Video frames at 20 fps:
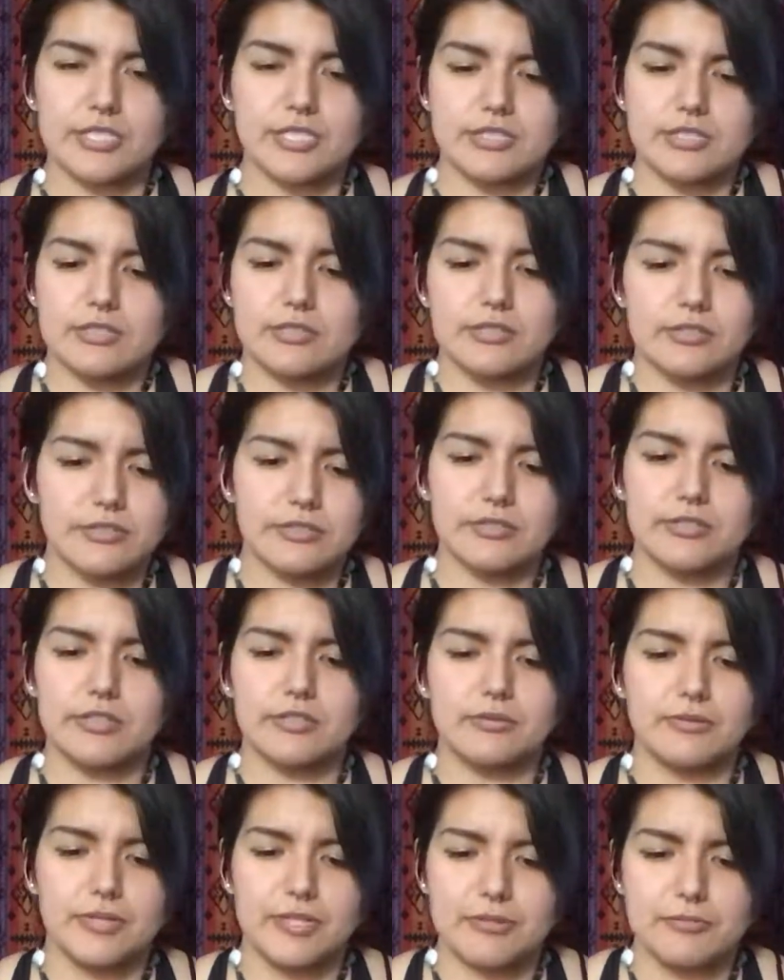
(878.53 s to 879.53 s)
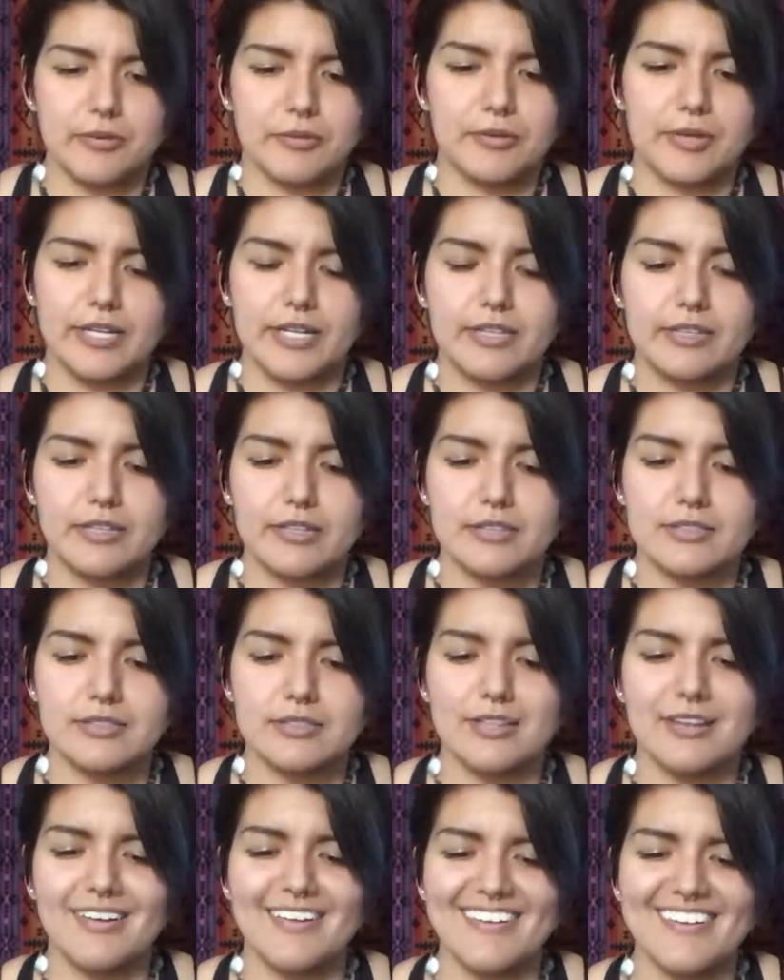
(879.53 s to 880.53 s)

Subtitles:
That's literally what Reiki does.